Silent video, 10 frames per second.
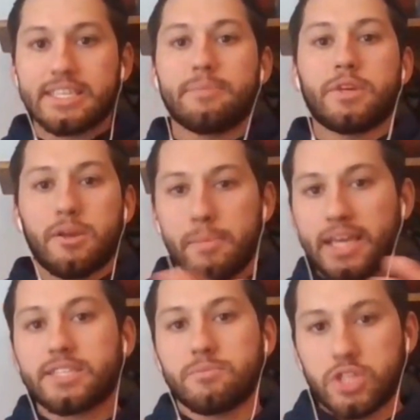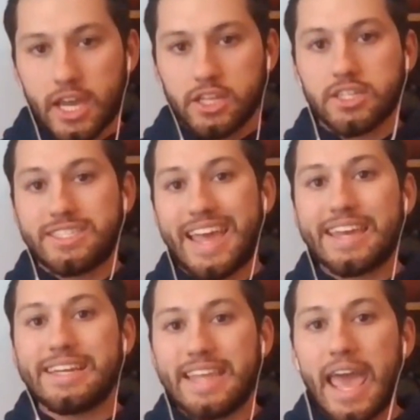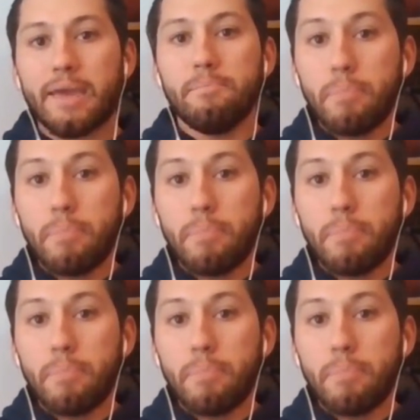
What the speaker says: I'm going to make some changes day to day.